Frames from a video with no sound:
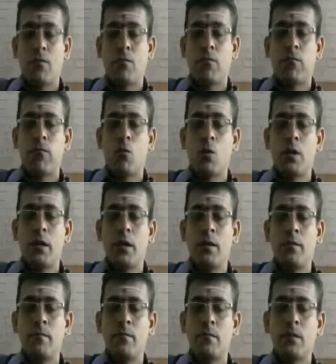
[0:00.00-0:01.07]

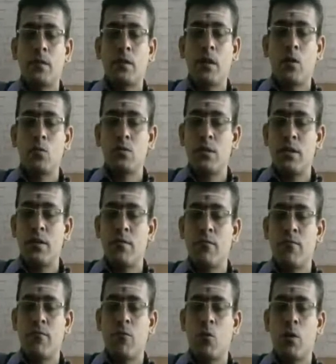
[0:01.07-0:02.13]

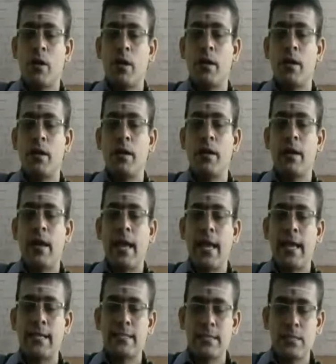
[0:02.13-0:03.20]

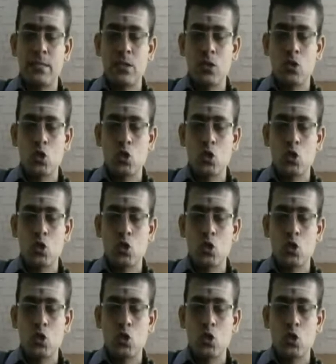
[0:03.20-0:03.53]
14,400x.